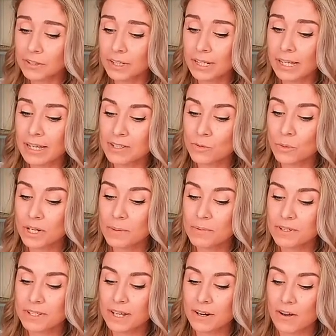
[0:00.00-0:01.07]
You're going to get
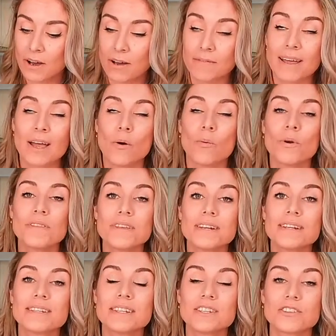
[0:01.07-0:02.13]
20% off with an
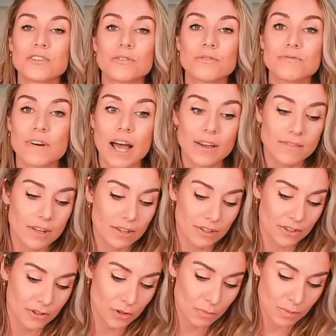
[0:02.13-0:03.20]
additional
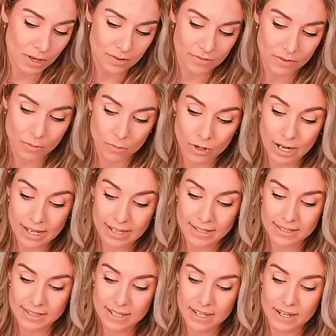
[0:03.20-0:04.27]
$5 coupon from what I can
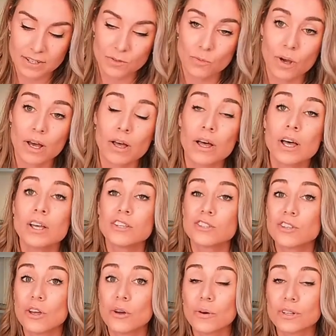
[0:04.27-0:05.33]
see here as well.
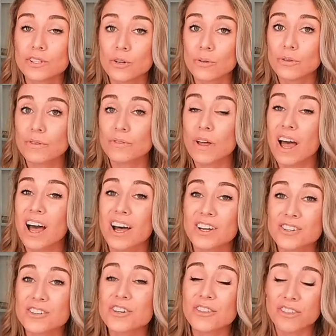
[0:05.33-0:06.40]
So a total of
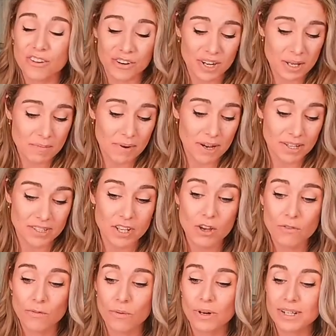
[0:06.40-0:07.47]
under 30 bucks
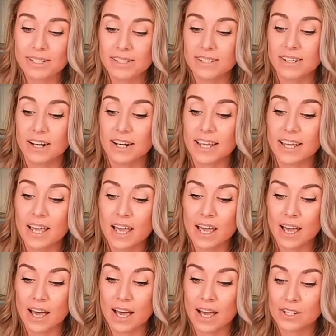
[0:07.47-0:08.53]
for a stunning
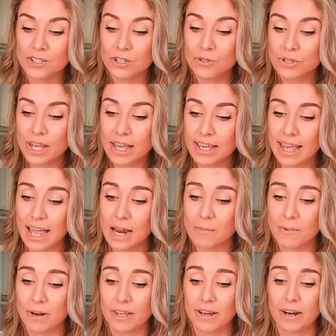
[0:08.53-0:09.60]
uh, 2K
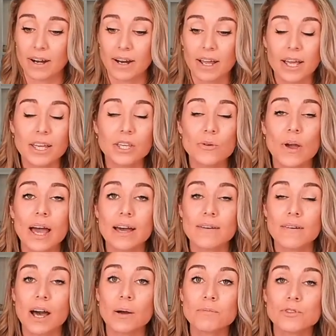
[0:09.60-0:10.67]
camera here. You
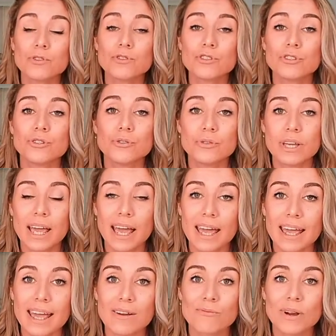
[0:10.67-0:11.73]
have up to
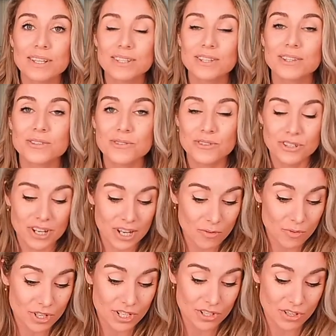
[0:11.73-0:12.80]
2K
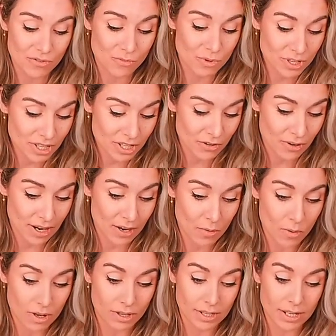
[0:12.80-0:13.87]
resolution, which is a really great
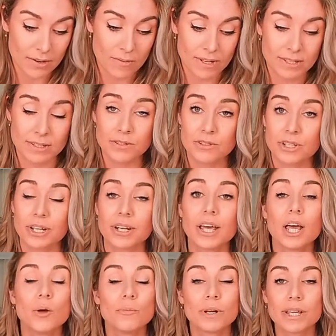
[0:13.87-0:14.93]
quality resolution.
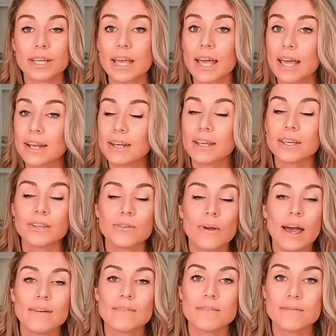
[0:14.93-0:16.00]
But again, you
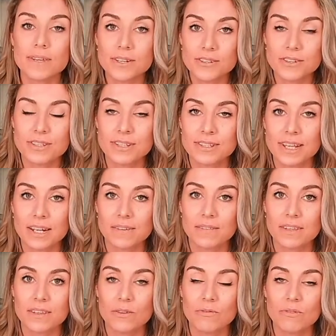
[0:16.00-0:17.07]
have the features inside of
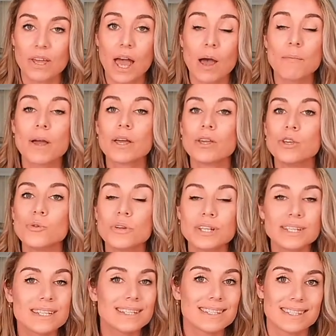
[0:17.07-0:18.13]
the Eufy app. You
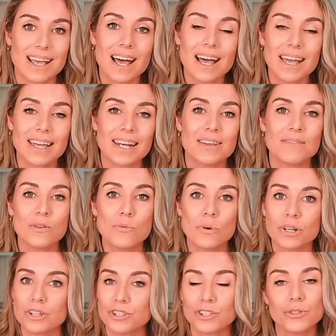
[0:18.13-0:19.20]
can decide if you
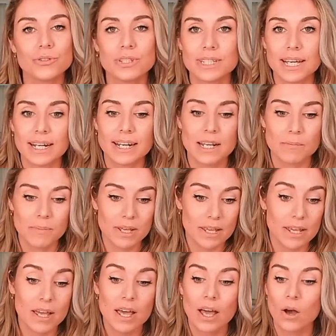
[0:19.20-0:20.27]
want to shoot in
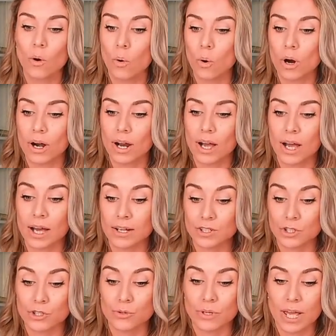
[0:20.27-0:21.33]
1080p or uh,
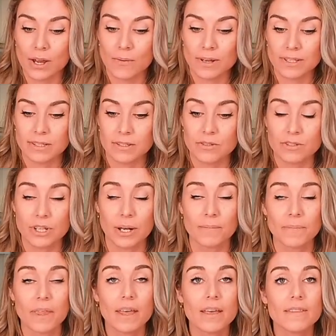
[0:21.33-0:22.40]
2K resolution.
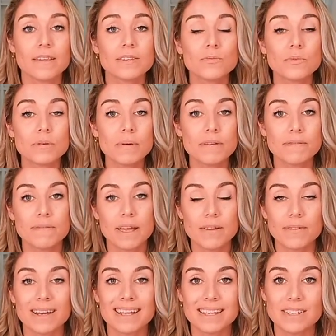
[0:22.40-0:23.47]
This is one of my
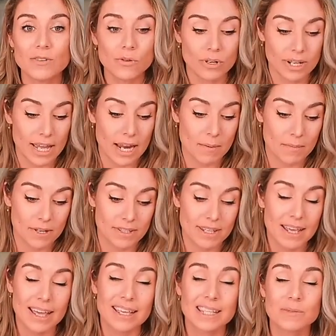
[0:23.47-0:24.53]
favorite indoor cameras,
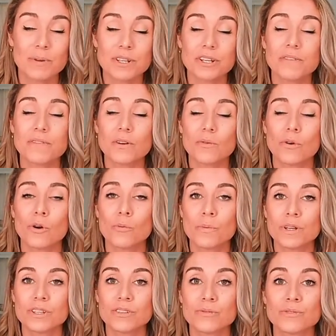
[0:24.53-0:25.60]
especially if you're
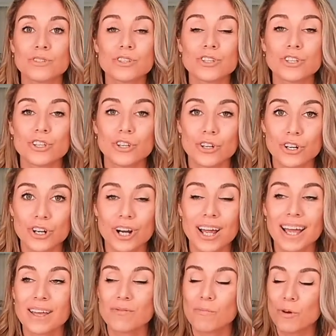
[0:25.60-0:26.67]
hoping to secure
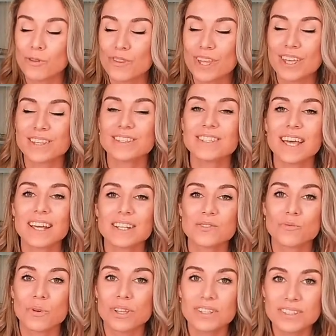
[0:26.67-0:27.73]
both the inside
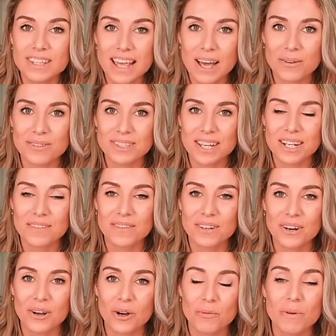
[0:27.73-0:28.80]
as well as the outside of
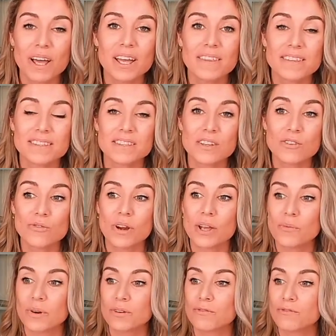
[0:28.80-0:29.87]
your home. This is a
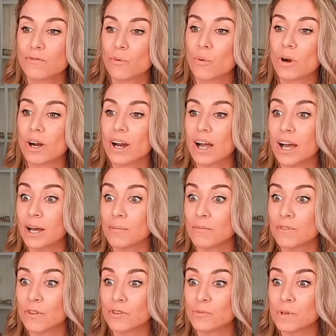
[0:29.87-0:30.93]
great one for
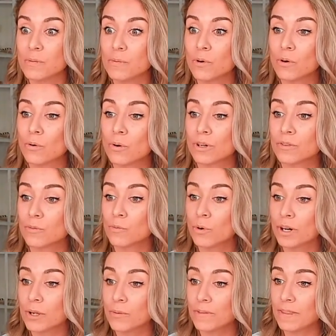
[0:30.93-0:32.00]
um, those people who are
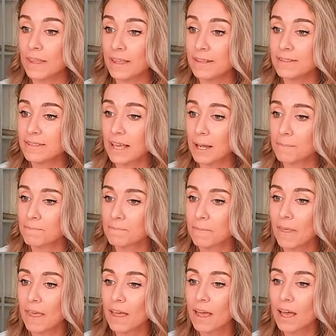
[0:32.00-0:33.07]
working with the inside.
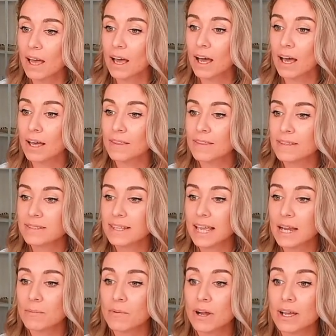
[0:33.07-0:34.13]
Uh, this
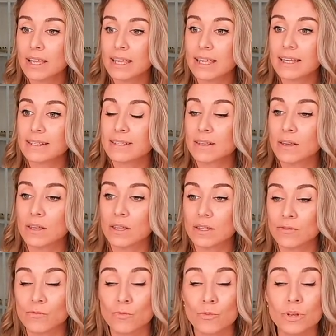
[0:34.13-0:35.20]
camera is
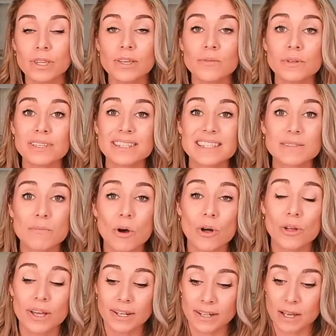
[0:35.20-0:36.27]
really, really
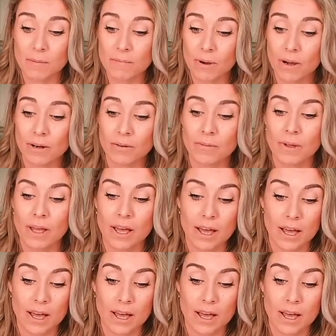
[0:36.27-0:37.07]
small and compart.